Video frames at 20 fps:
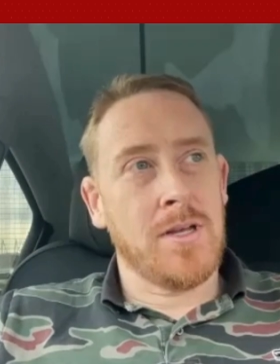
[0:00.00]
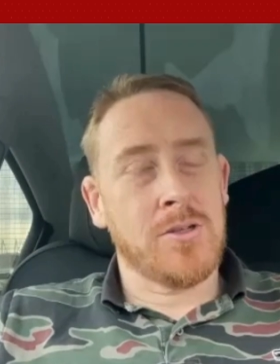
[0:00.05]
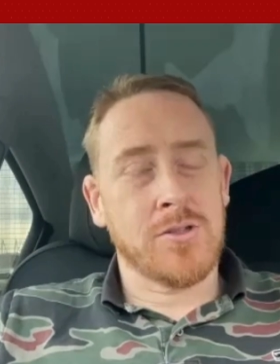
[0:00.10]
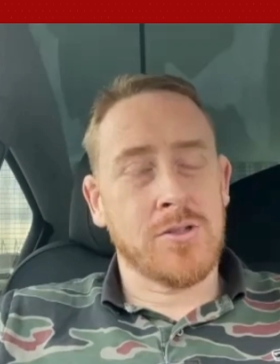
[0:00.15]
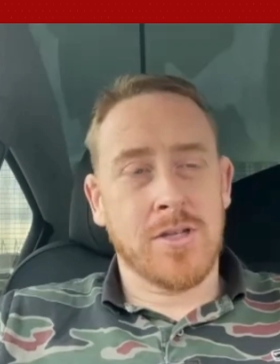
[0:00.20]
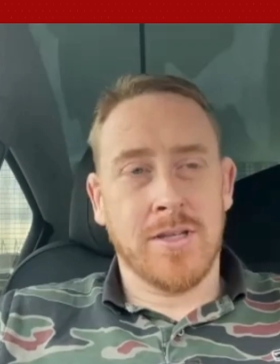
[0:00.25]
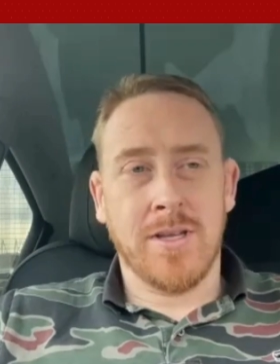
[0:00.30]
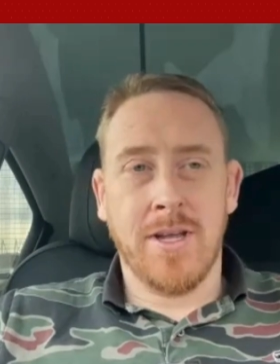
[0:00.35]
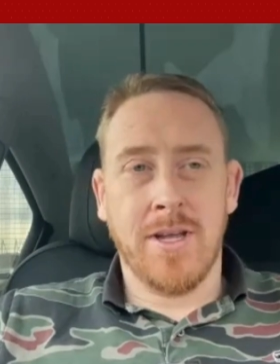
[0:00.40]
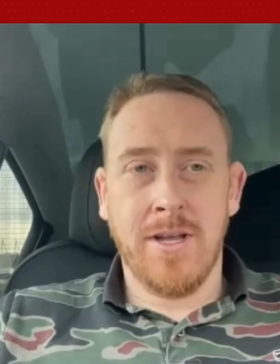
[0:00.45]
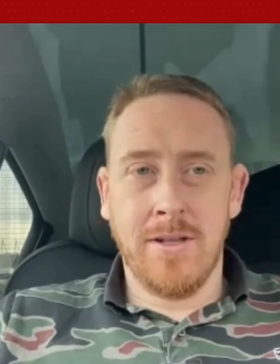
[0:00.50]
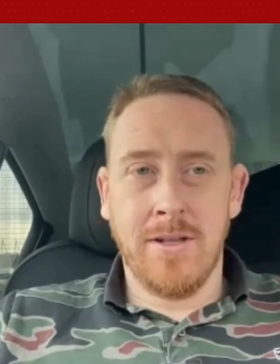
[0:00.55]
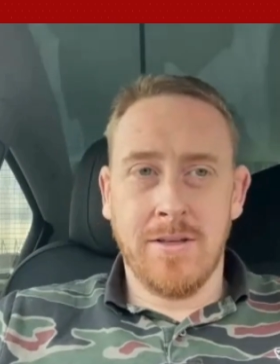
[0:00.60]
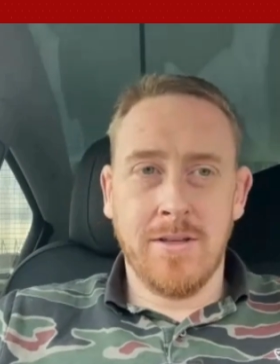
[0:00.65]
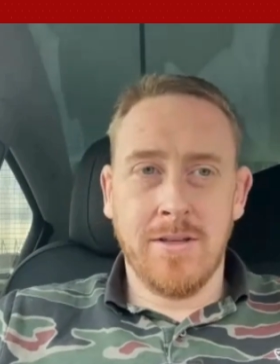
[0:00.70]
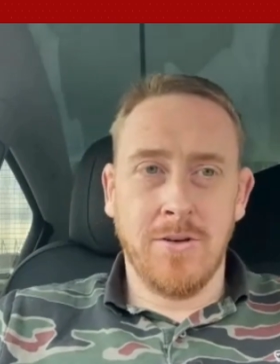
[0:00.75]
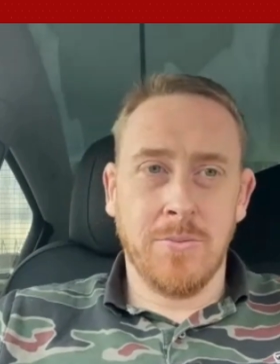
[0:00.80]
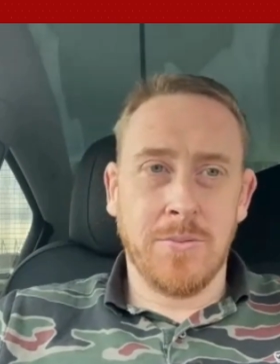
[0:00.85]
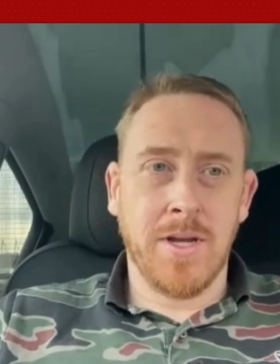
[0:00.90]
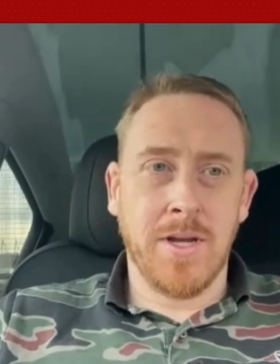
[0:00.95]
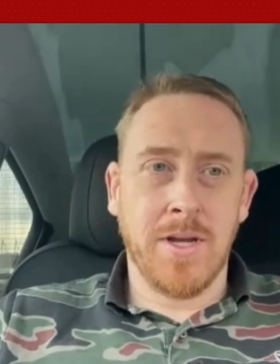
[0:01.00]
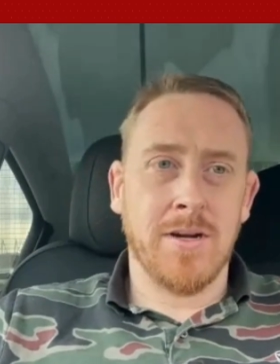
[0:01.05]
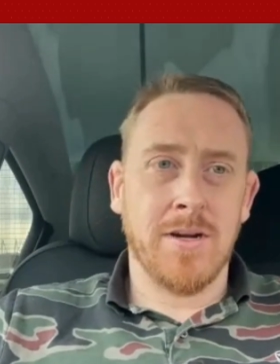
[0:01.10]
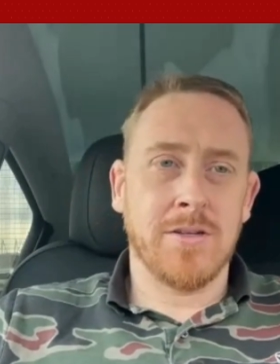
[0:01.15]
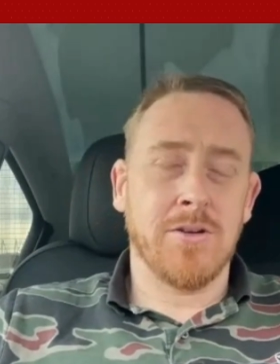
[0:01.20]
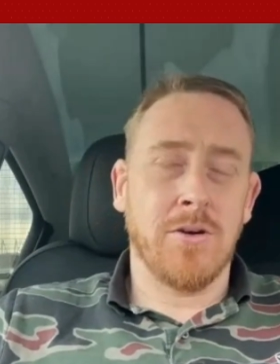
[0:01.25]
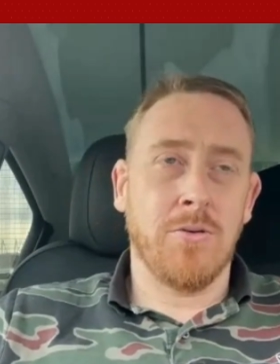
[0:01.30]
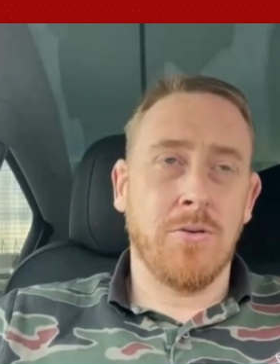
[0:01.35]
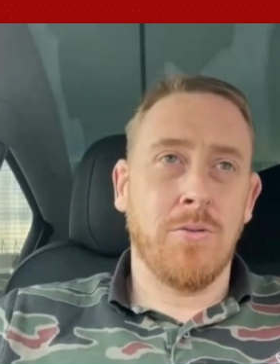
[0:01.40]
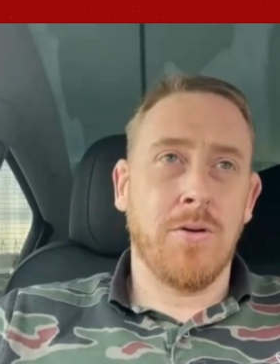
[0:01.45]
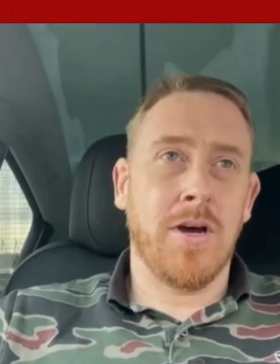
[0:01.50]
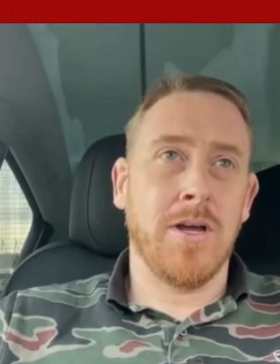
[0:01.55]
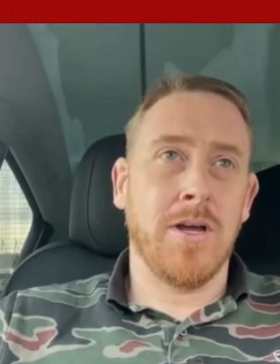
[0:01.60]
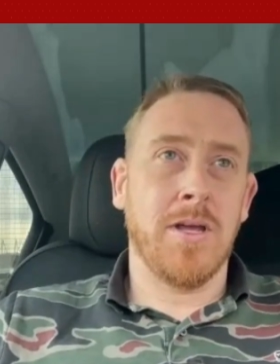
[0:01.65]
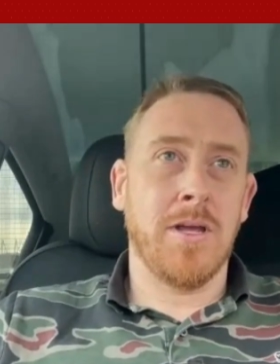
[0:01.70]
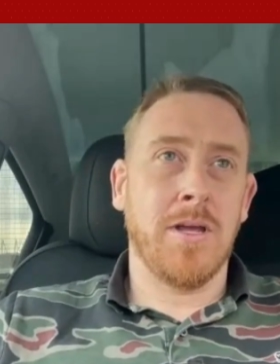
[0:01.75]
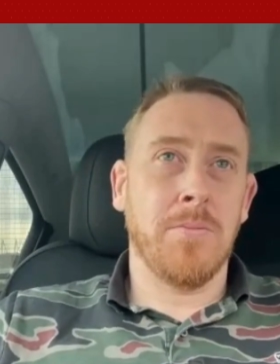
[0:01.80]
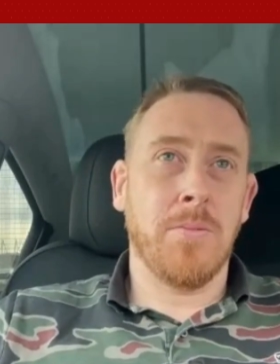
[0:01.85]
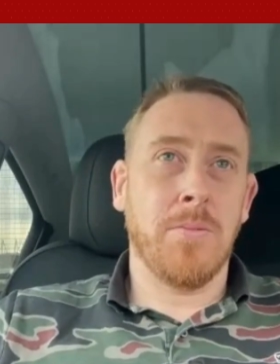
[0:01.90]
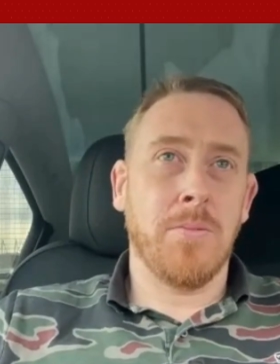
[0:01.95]
just at the Hilton up there. So
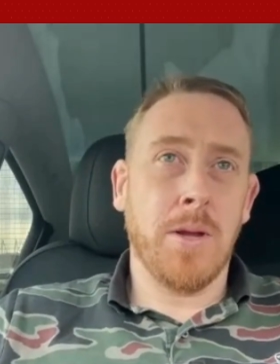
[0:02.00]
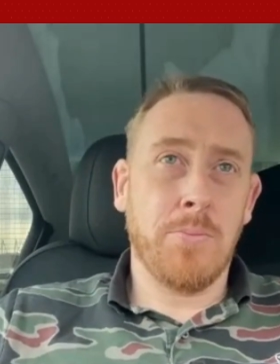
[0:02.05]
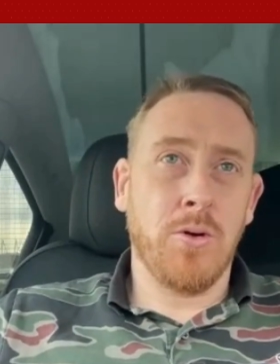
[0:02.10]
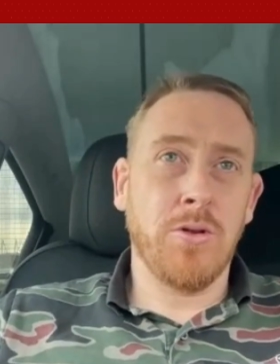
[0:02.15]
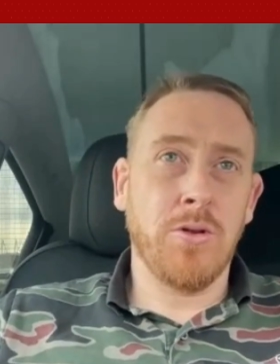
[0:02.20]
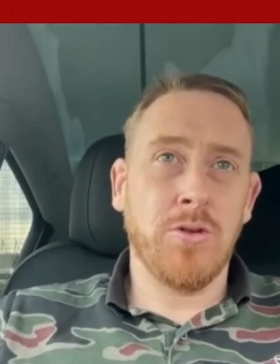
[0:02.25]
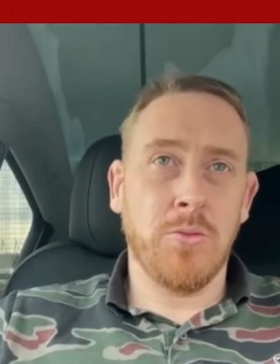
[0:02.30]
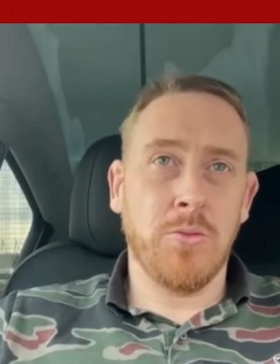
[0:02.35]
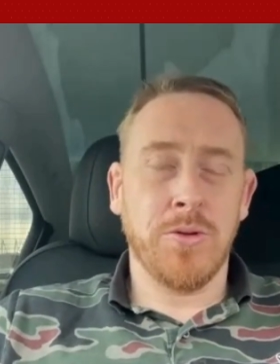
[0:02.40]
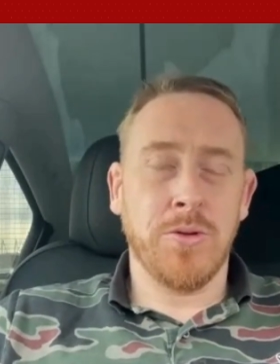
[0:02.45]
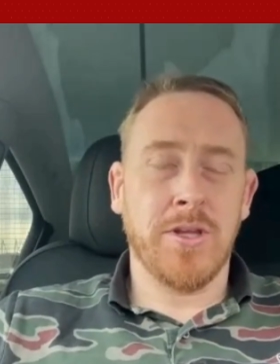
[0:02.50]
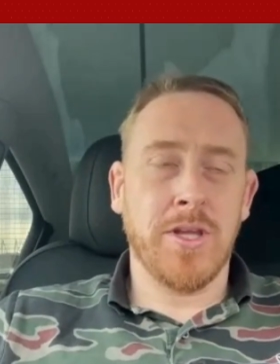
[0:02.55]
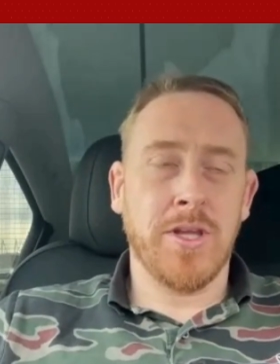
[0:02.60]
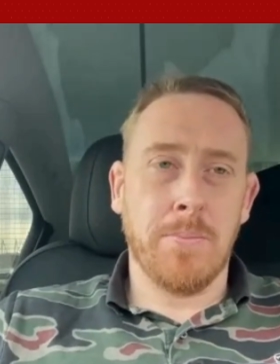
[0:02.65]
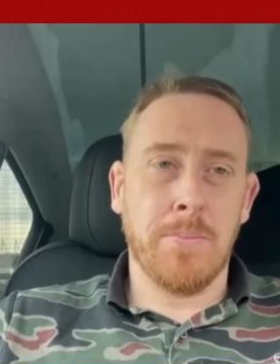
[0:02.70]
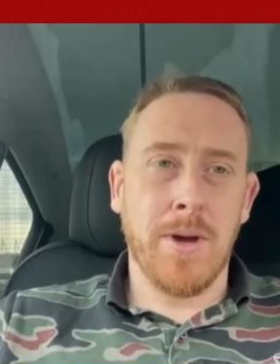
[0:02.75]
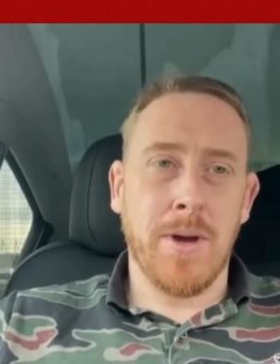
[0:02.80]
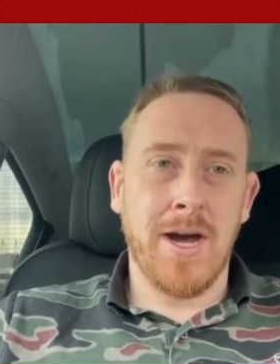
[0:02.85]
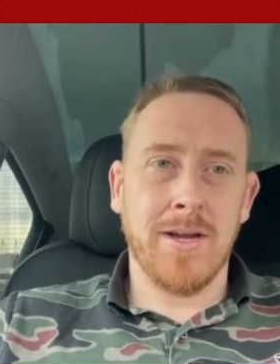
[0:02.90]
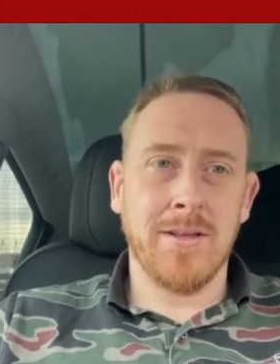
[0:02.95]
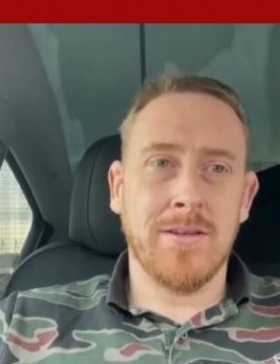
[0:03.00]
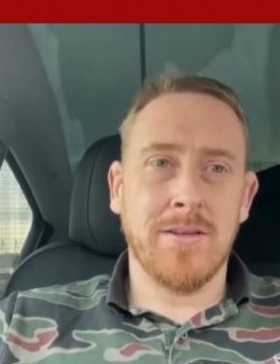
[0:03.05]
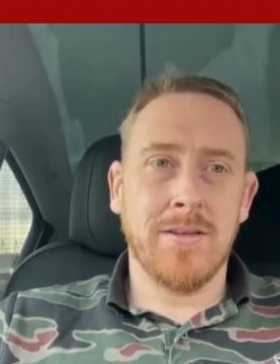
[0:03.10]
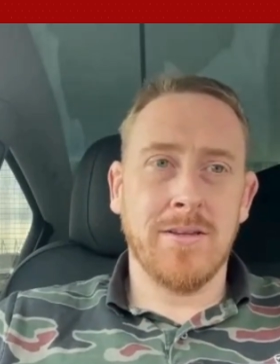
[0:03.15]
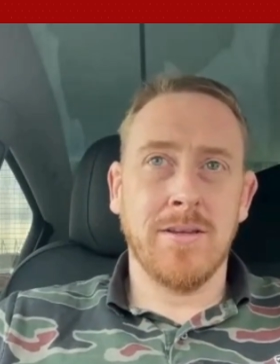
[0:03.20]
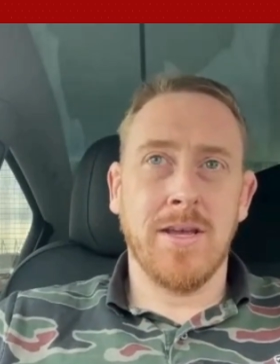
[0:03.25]
I pulled up onto the path,